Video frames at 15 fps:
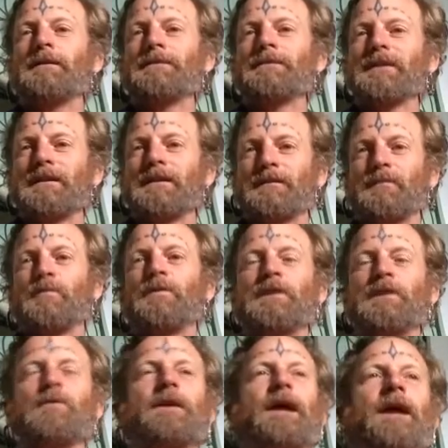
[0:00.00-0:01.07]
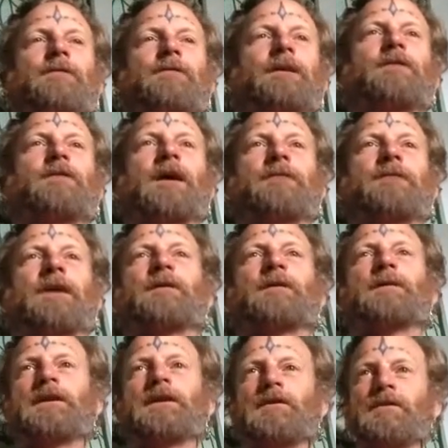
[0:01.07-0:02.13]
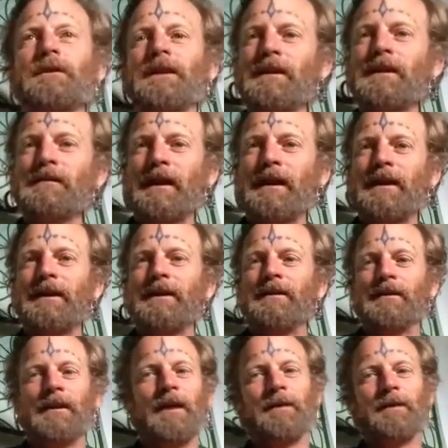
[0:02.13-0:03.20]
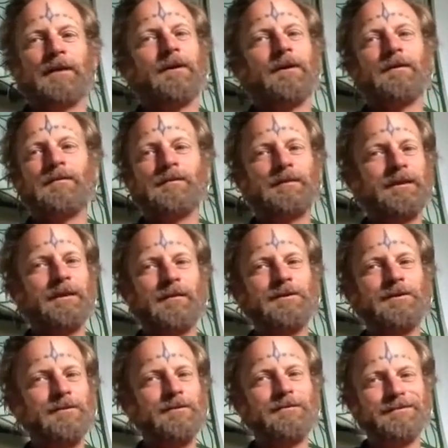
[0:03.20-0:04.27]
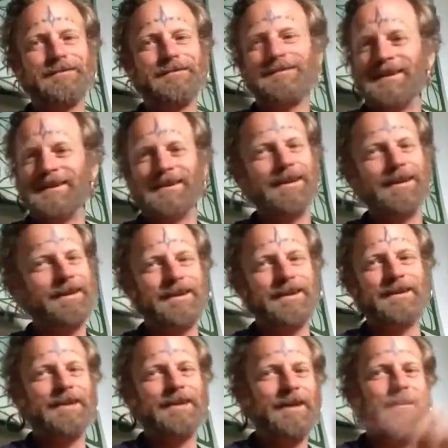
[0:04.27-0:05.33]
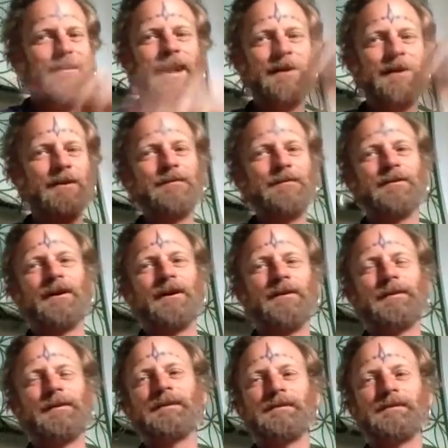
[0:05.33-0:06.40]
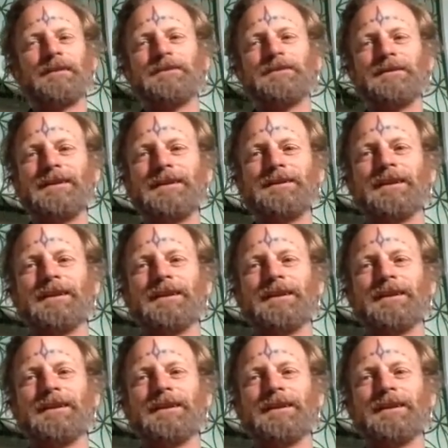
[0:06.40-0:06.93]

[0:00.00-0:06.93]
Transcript: well, you have everything you need right here. And I'm like, oh, see, Osho, you never got over all the things that you're teaching.